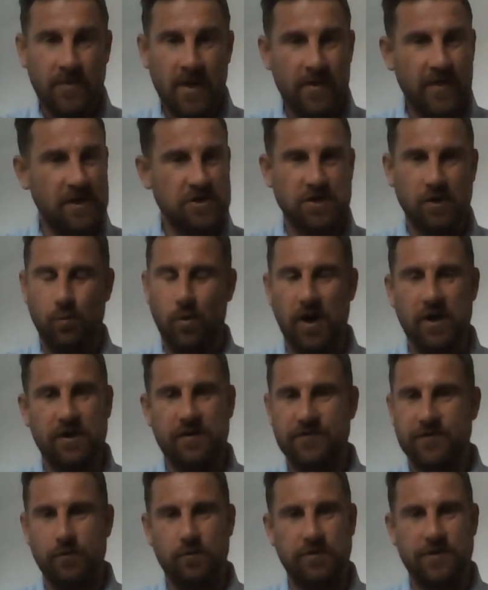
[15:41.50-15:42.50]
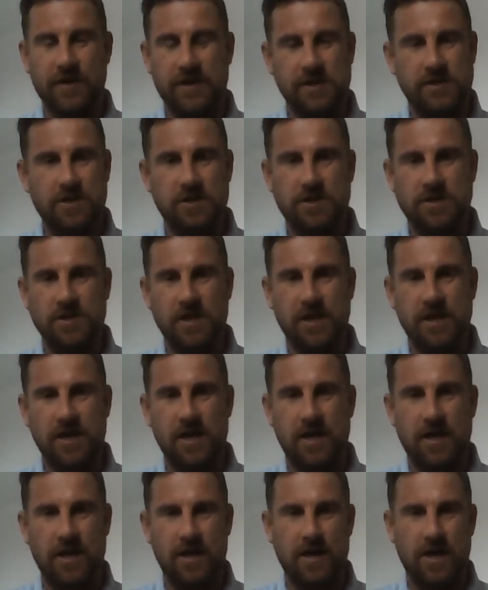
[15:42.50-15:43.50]
that's a wonderful thing to
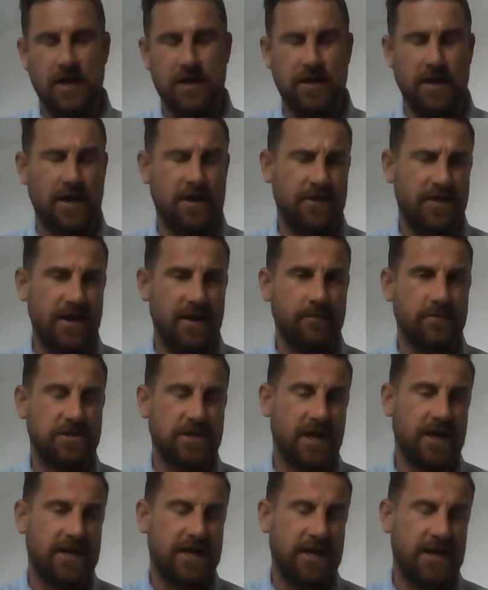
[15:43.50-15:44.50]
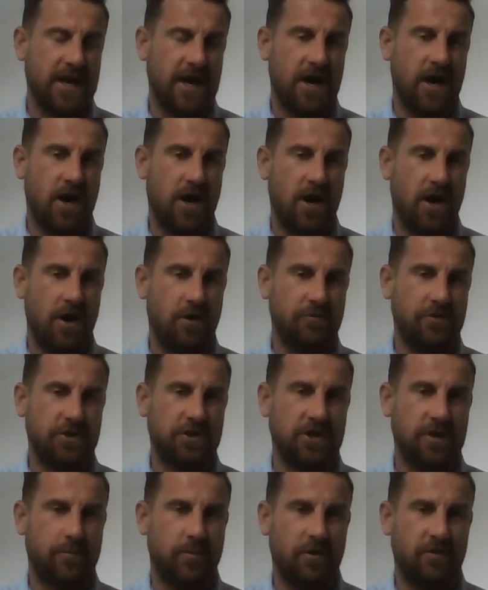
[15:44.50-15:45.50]
see, and them taking that
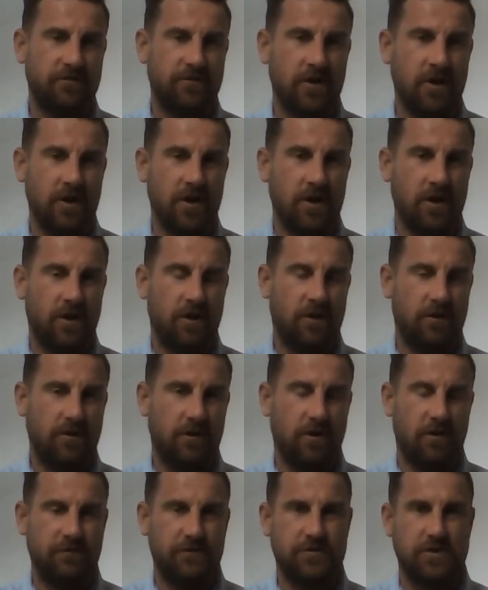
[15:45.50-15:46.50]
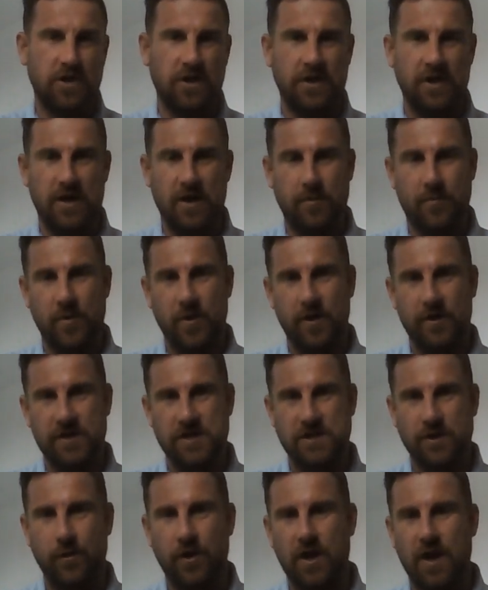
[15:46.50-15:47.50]
ownership of turning up early.
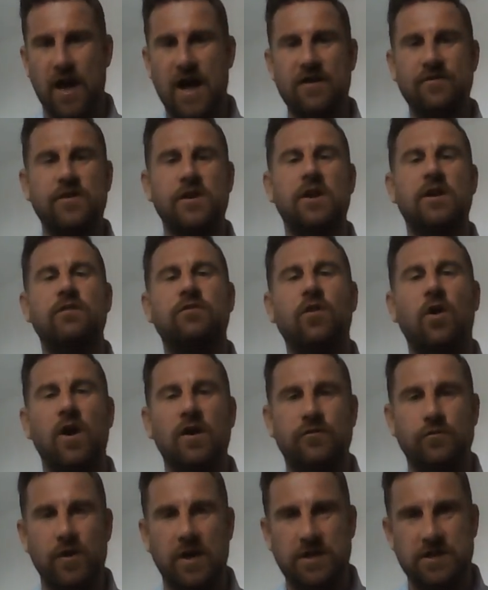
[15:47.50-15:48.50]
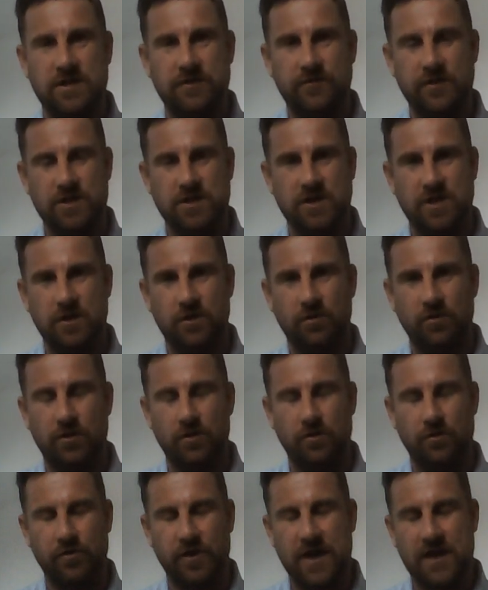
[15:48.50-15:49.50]
So I'll have an arrival activity
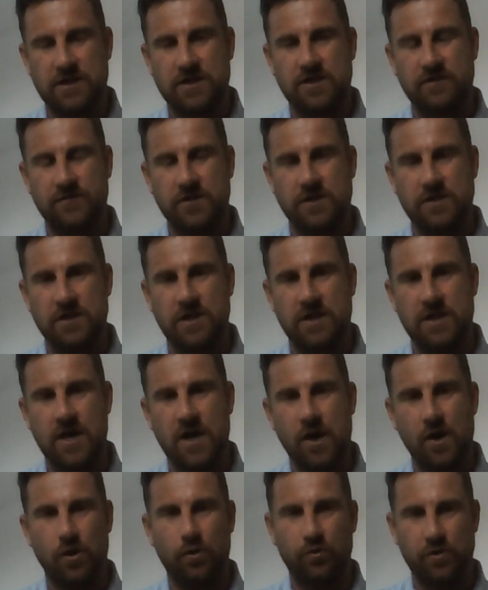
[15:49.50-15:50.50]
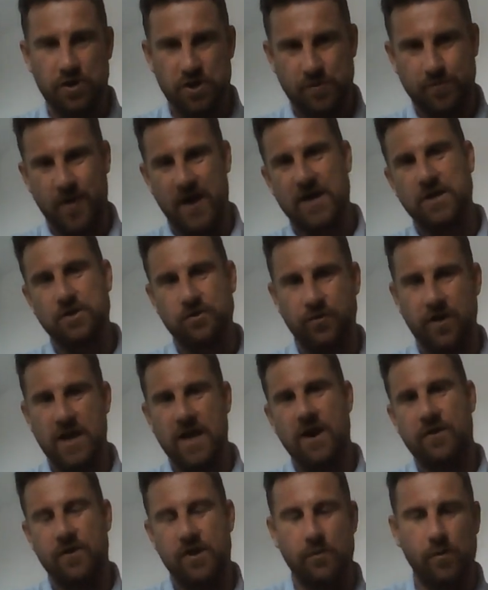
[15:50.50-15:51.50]
or an activity or a space or an
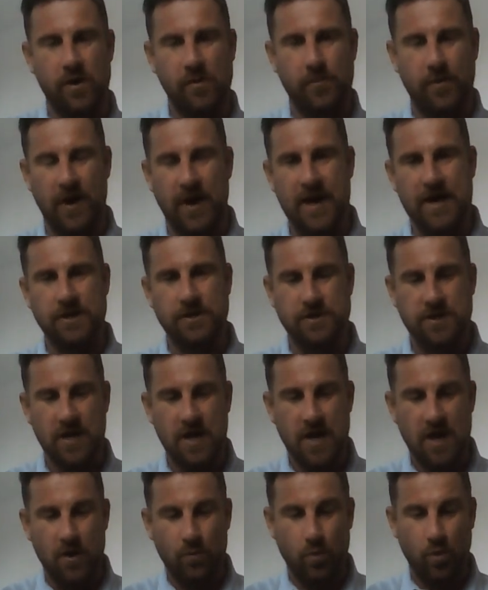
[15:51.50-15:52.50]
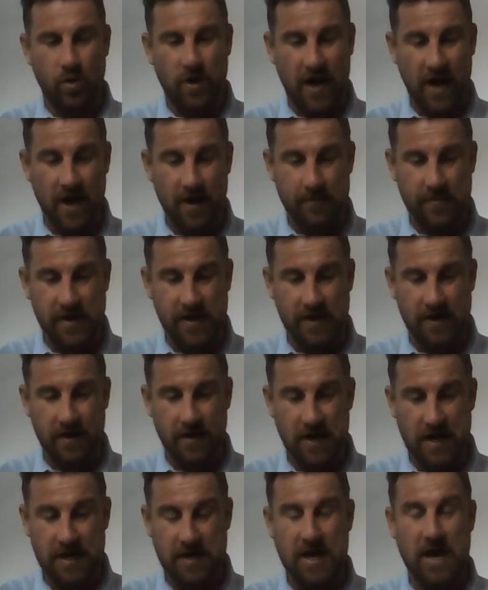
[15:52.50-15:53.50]
area where players will come in
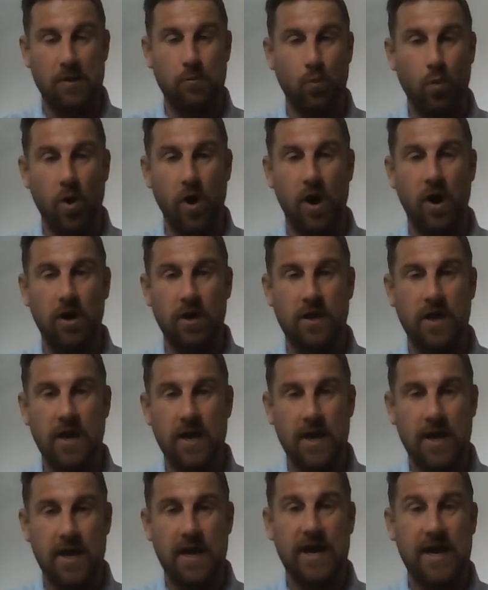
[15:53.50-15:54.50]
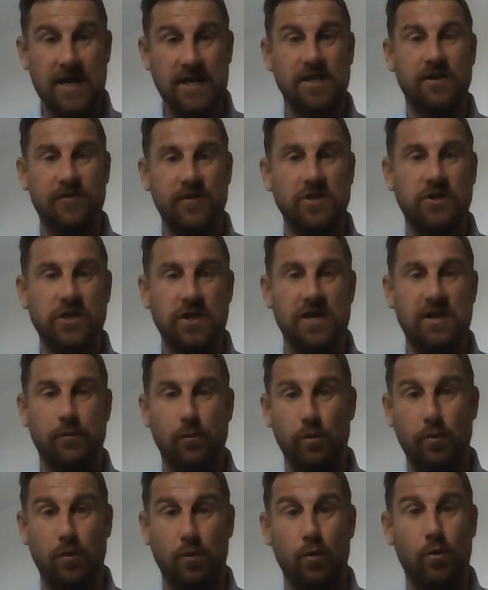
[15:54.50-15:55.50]
and work individually
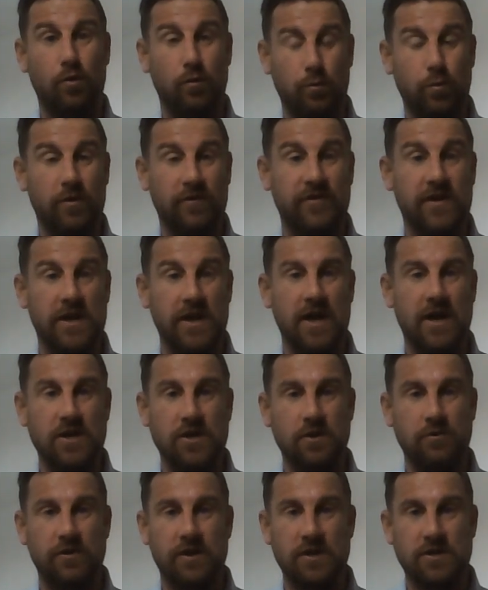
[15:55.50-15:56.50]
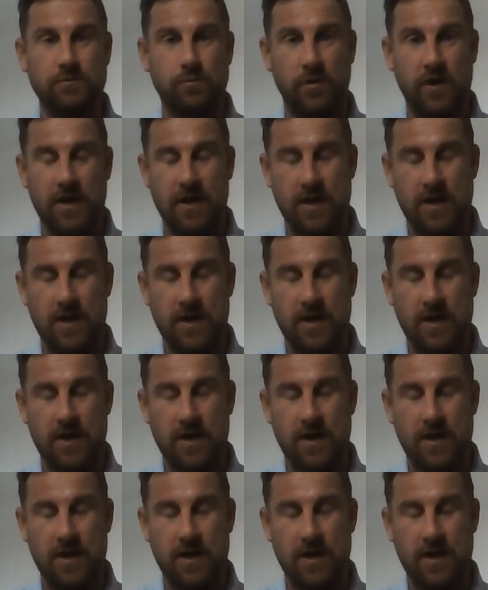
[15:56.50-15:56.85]
or within their units,